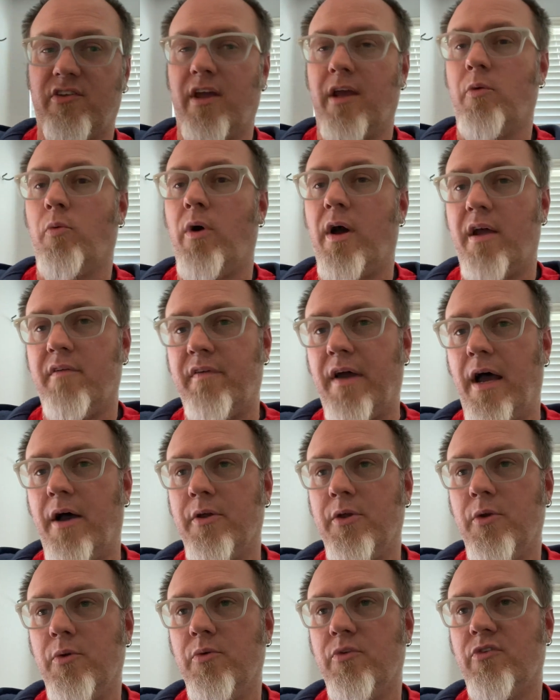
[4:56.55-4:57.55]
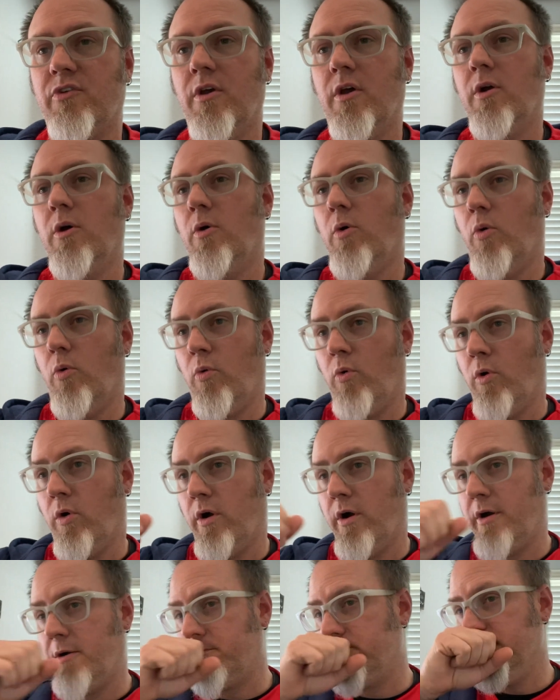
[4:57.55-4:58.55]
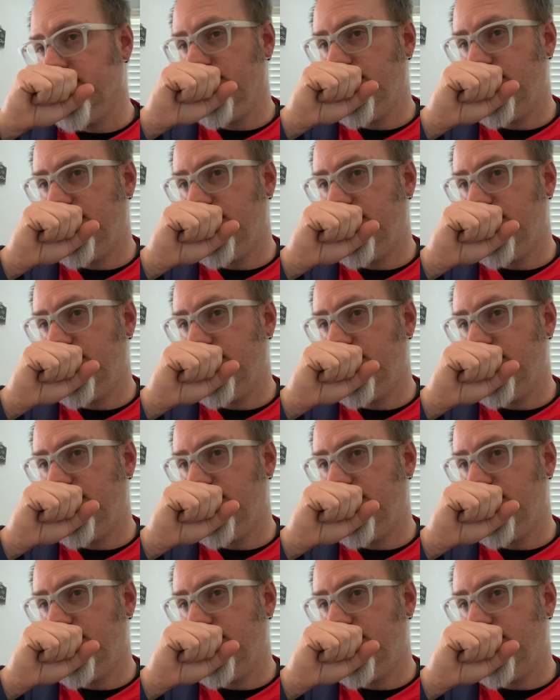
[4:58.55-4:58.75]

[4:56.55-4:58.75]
and y values, or,